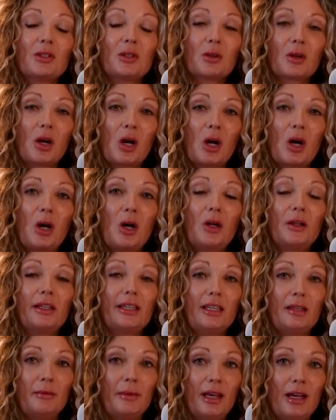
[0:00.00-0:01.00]
So call,
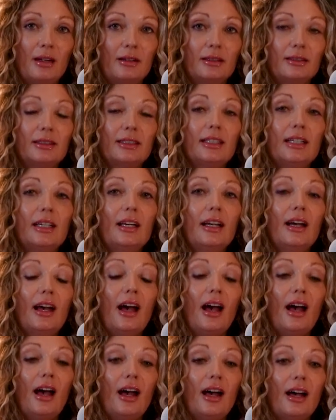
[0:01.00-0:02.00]
email.
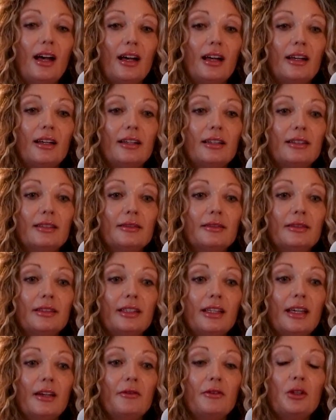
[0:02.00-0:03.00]

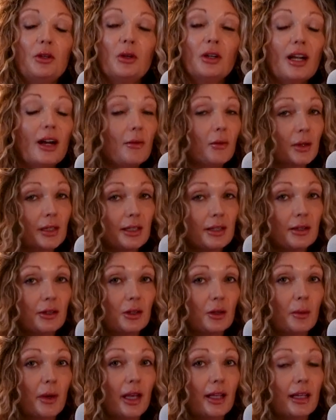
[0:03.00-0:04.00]
If you're not voicing
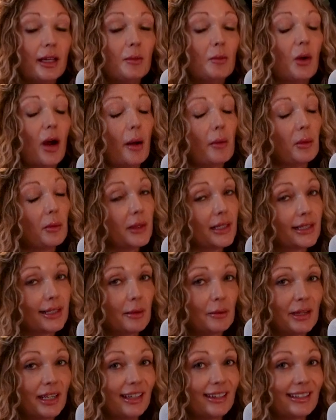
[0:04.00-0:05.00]
your opinion, probably
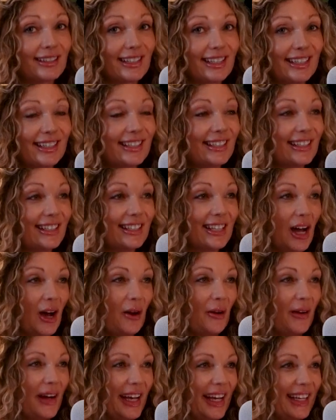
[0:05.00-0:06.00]
somebody else is. So
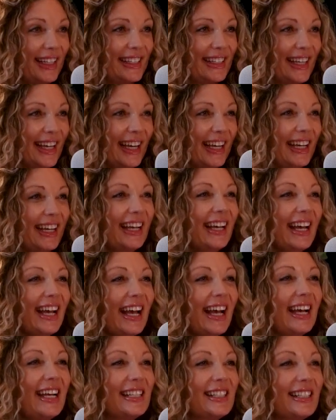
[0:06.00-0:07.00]

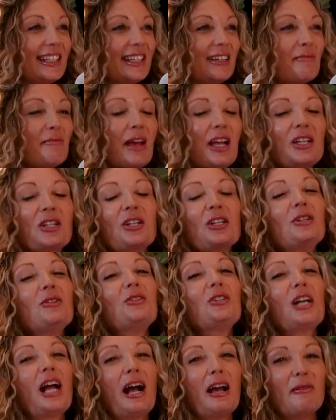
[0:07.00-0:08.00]
it's make sure you
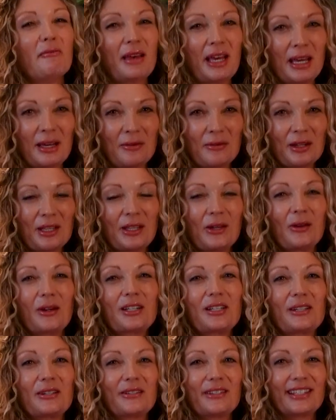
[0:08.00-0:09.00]
chime in with your
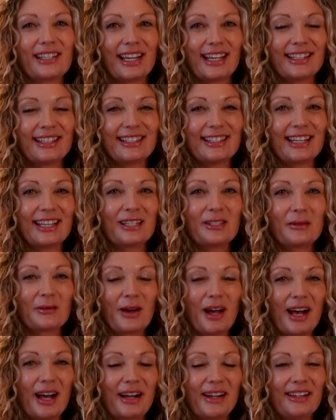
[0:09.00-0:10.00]
2 cents as
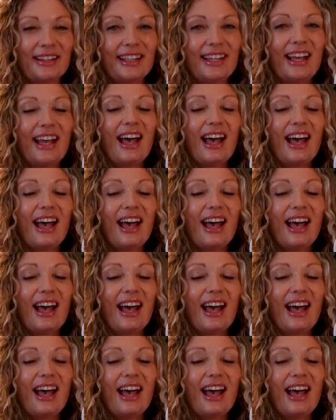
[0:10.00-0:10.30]
well.